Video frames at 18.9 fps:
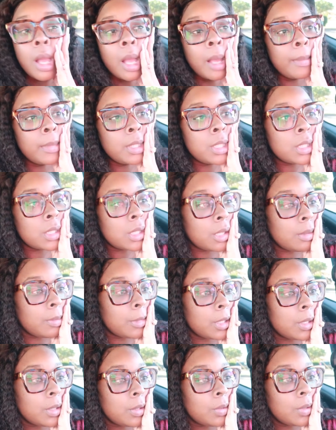I'm gonna just give
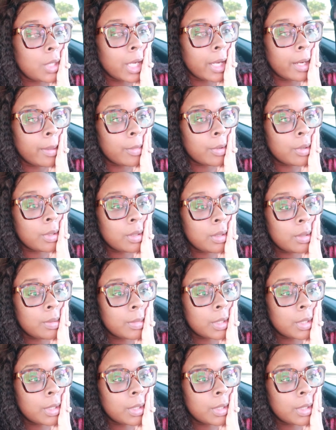me a new camera